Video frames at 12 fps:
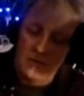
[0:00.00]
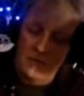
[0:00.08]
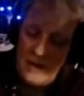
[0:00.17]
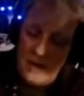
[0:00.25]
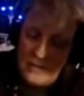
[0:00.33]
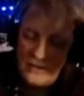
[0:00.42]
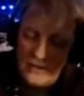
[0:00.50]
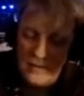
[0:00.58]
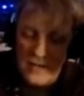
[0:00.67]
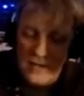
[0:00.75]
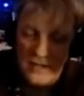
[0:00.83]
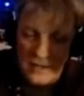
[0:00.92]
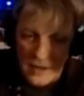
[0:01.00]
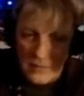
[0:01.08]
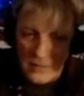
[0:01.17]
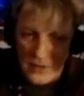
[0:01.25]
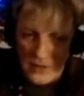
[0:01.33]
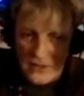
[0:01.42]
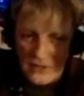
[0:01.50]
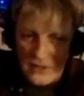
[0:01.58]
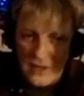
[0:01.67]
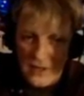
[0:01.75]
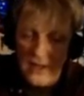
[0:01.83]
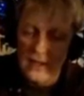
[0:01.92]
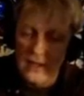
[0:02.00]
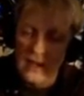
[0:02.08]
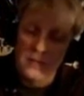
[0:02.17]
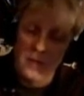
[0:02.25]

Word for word: memories of my grandparents, like my